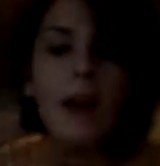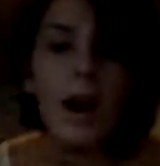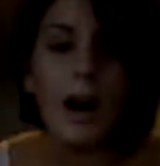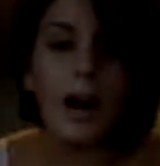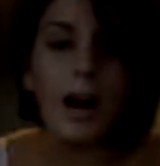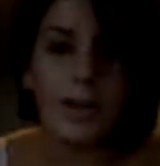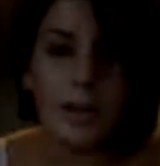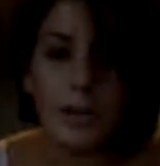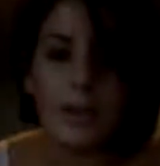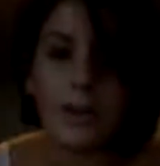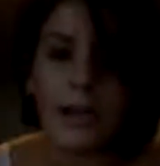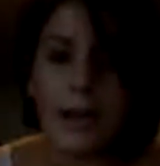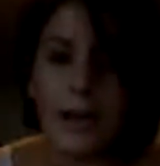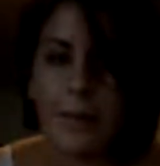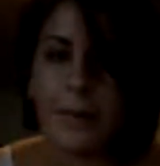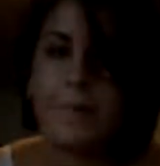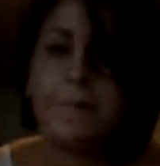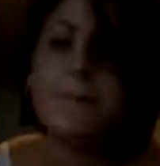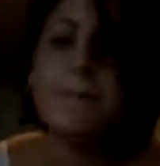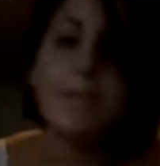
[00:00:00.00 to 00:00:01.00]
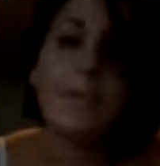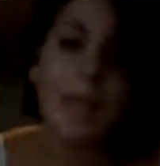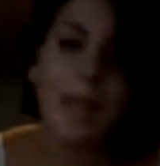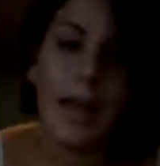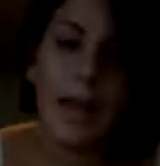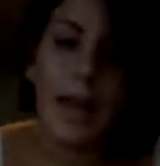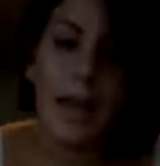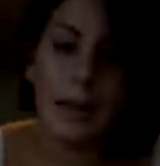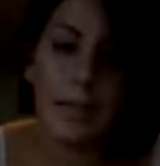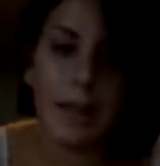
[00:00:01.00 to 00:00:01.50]
the other day,
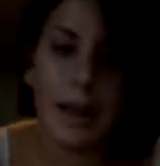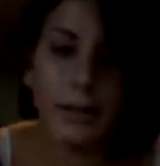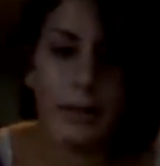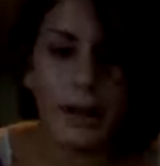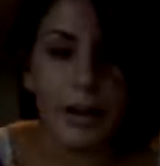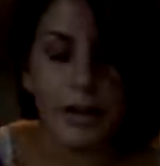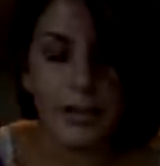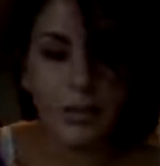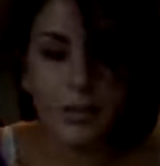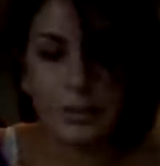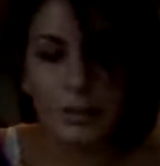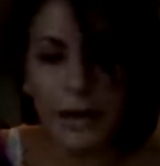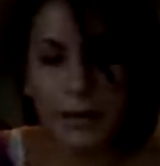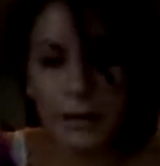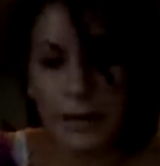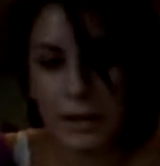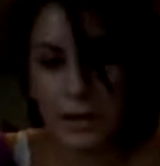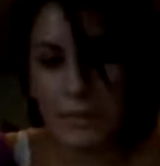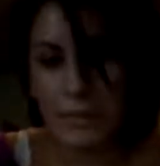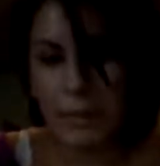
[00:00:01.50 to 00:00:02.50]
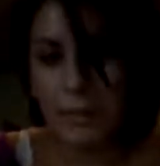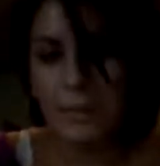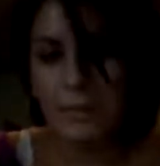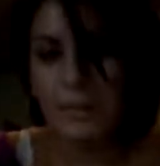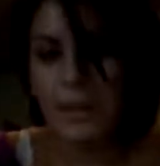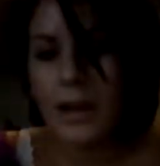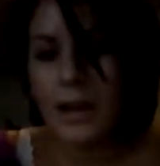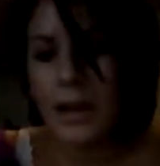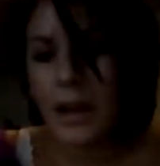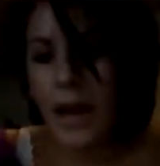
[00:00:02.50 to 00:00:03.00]
and I'm getting ready to do my read-through,
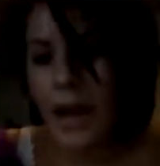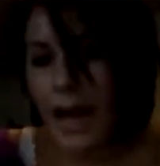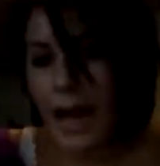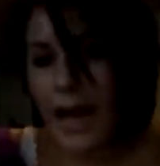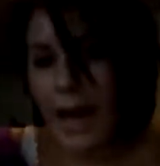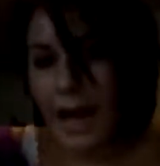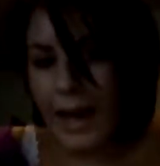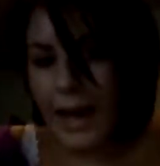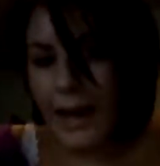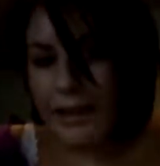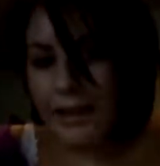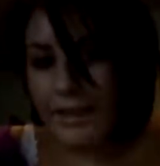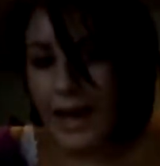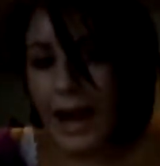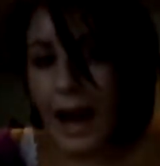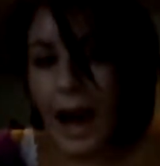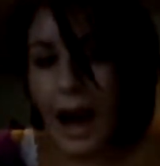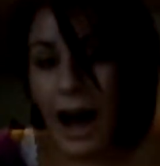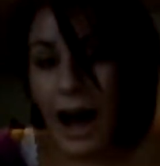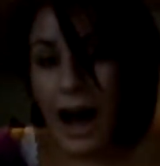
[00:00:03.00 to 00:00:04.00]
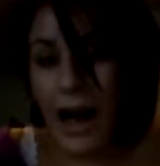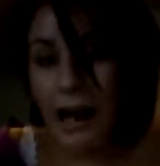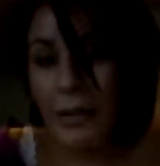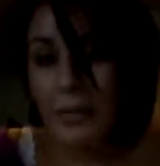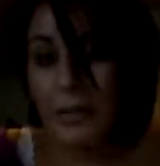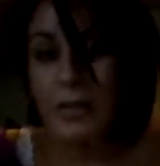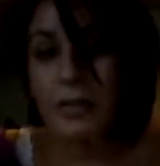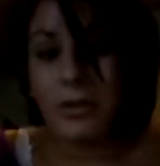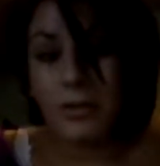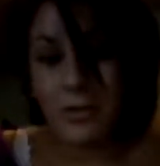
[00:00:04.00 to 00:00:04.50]
and
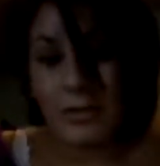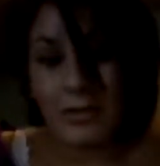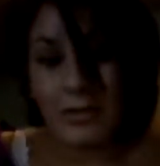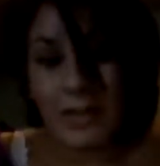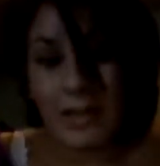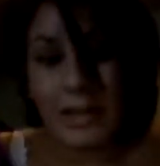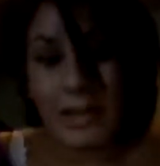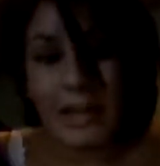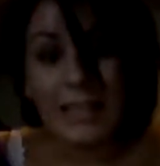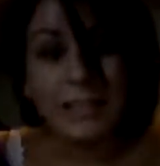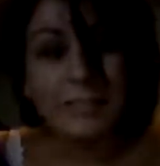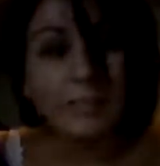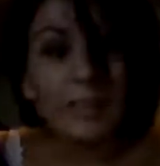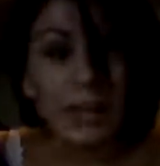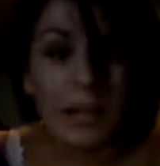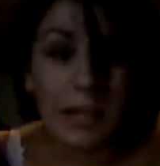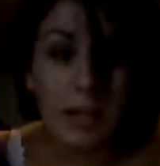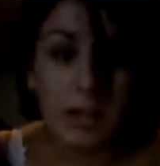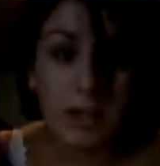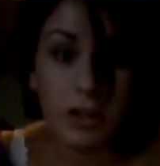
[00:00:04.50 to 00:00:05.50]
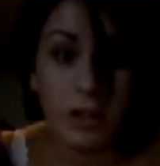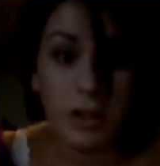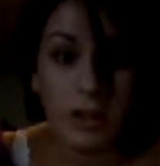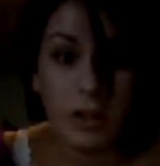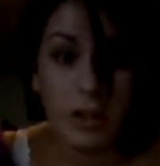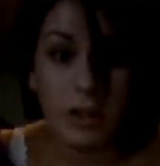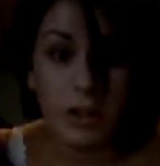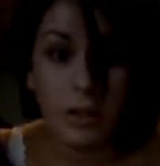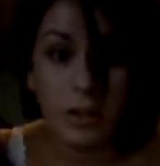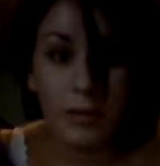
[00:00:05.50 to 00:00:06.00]
I'm thirsty as a
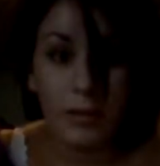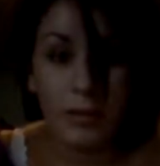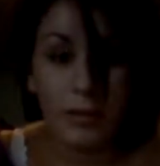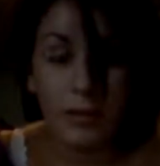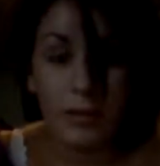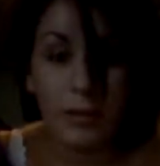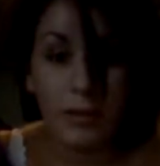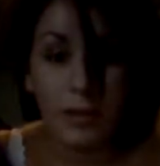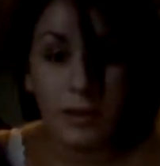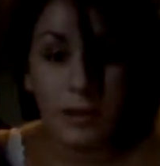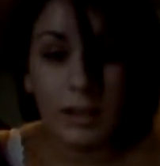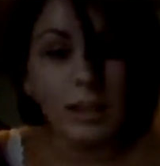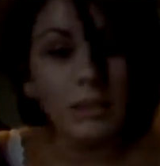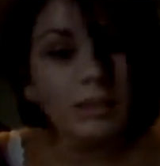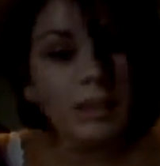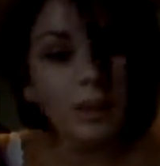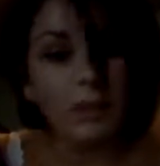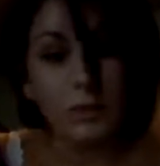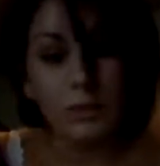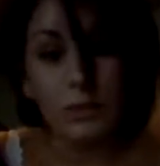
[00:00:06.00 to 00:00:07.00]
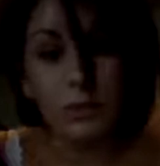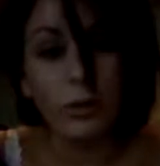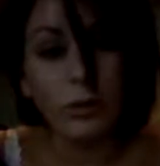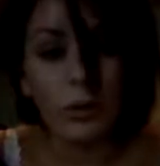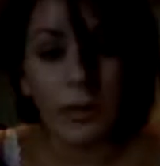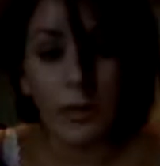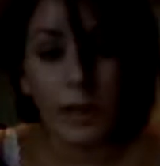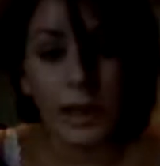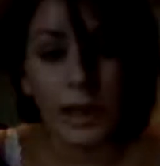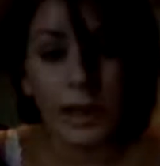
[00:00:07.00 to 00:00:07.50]
bitch because I go to
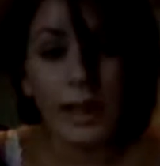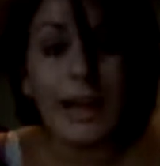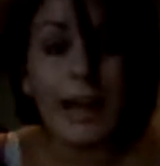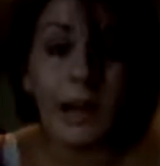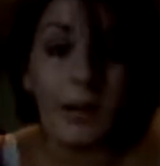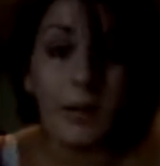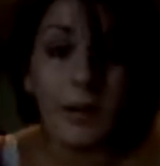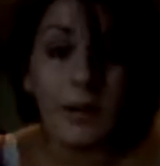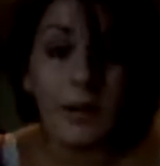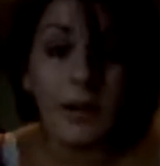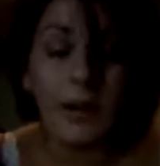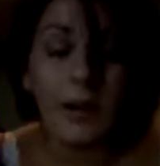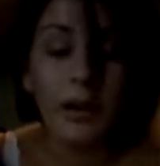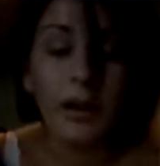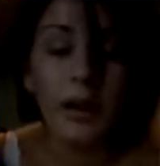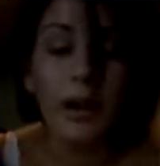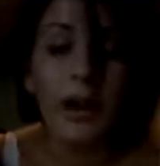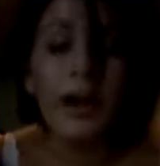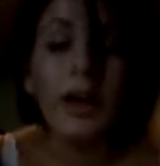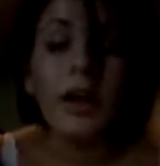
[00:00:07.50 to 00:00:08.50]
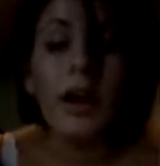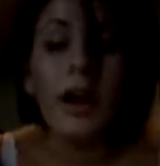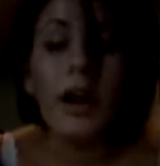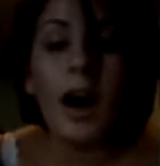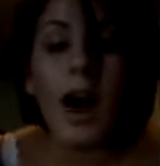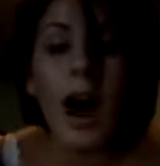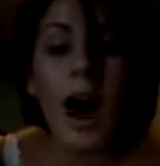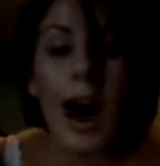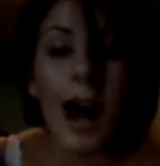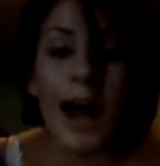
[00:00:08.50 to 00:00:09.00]
school all day and I work.
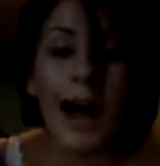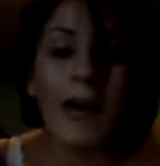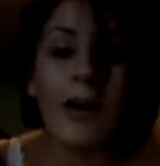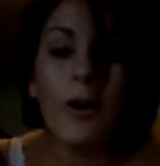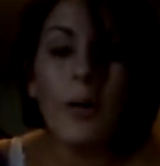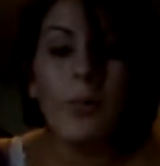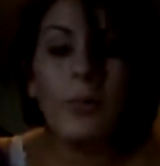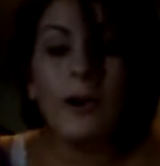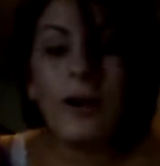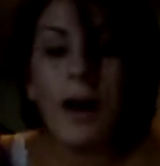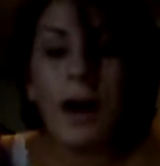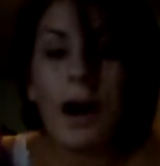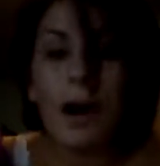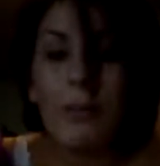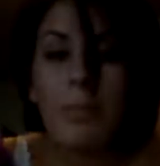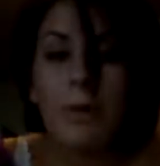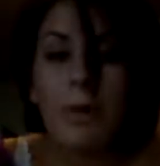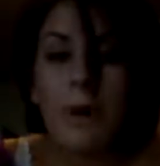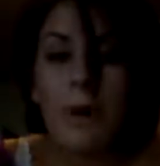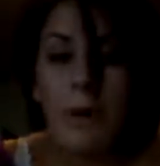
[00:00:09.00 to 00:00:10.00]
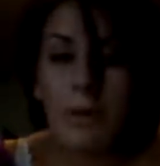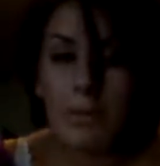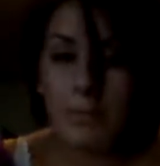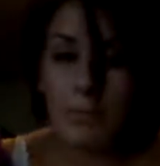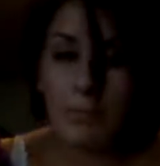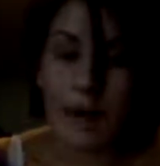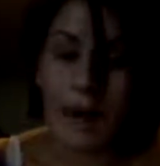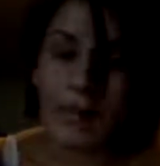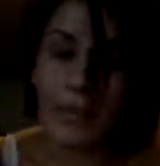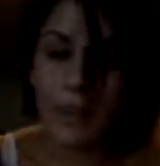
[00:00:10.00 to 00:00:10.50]
I open up
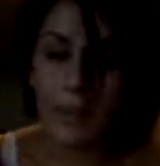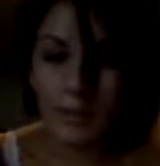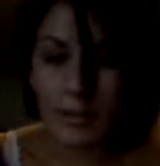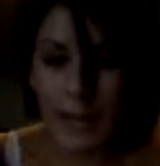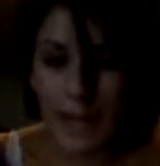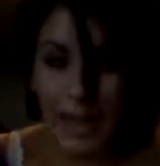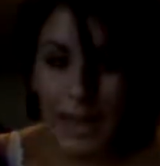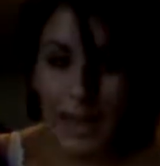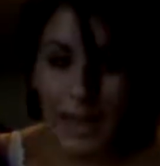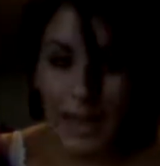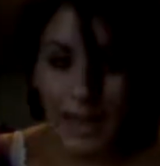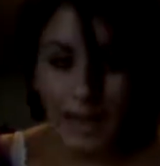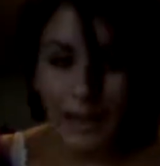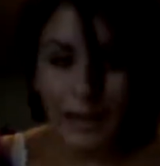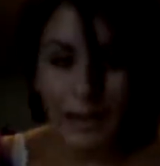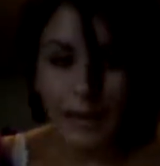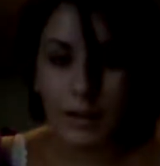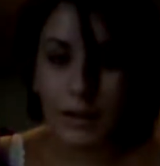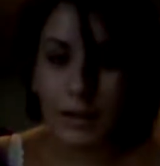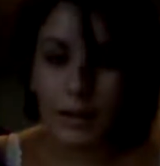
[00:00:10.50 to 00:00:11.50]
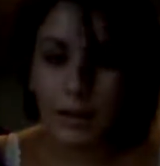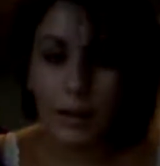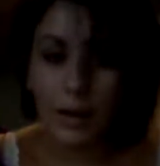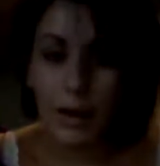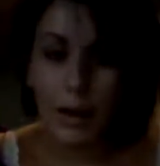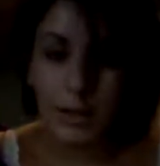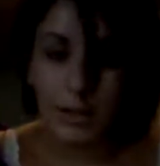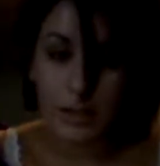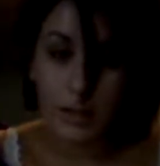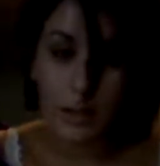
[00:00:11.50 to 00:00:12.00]
my little can
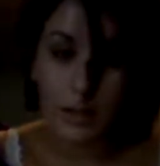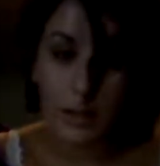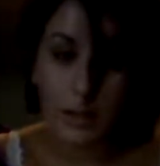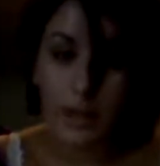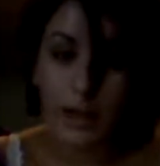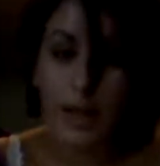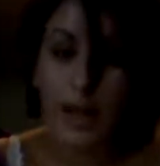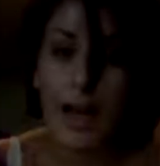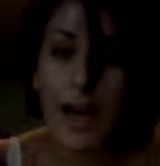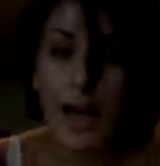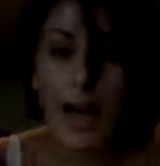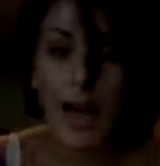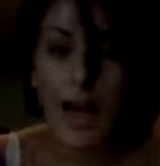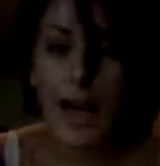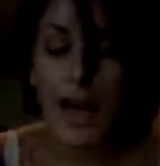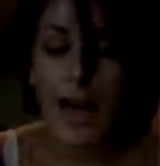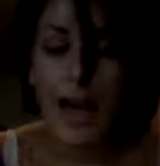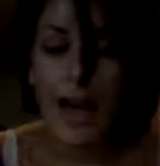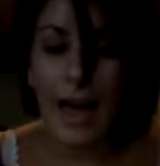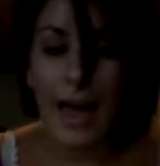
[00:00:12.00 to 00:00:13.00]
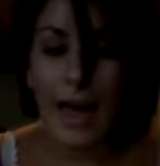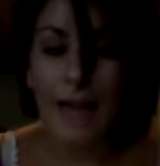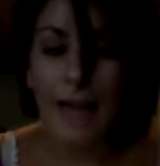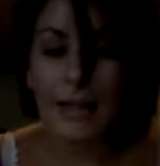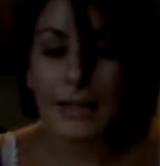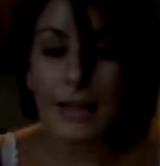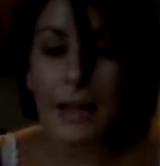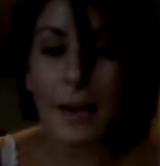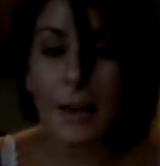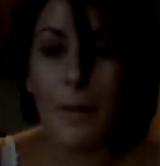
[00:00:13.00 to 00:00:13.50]
of soda,
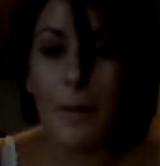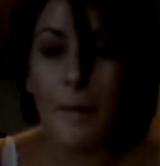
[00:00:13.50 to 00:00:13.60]
and